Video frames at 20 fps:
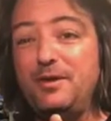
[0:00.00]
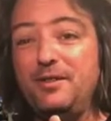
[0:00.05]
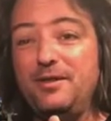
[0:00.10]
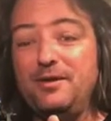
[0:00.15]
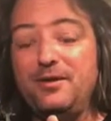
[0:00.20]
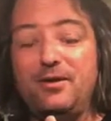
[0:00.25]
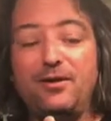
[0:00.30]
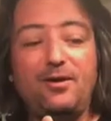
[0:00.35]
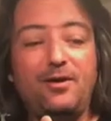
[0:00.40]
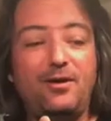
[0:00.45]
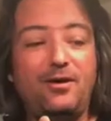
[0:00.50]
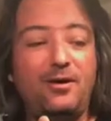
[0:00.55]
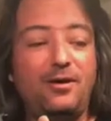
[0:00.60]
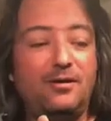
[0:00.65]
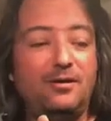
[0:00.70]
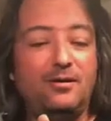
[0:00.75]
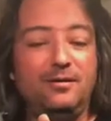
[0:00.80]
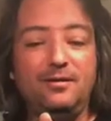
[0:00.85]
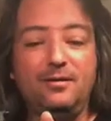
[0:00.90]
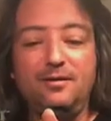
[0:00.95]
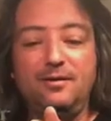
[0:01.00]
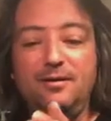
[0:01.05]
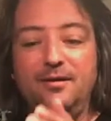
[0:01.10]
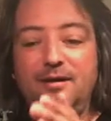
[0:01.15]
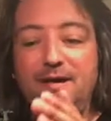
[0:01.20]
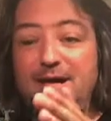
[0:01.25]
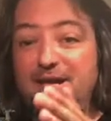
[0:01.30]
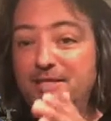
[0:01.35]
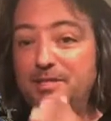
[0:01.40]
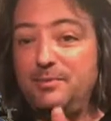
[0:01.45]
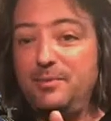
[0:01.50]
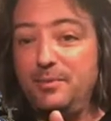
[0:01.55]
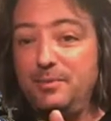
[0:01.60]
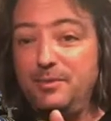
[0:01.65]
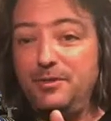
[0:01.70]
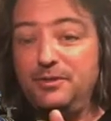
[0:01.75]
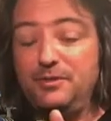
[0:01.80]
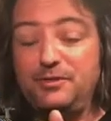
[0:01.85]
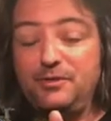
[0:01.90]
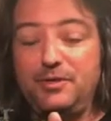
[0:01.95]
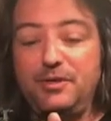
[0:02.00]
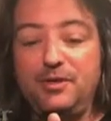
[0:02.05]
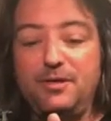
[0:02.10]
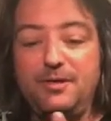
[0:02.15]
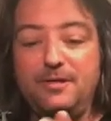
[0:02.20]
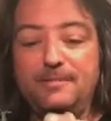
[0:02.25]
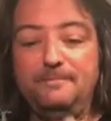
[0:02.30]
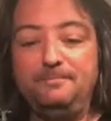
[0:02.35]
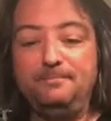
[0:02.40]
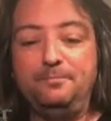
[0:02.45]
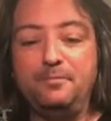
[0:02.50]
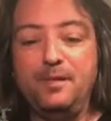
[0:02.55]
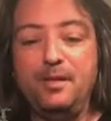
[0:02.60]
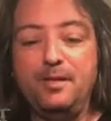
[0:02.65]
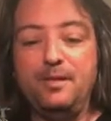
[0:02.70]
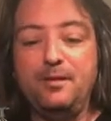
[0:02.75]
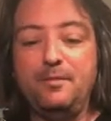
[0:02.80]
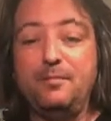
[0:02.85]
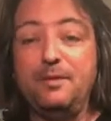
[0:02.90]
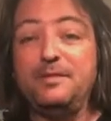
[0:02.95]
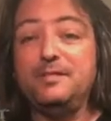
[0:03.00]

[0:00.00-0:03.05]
the midpoint of the car has to be really strong.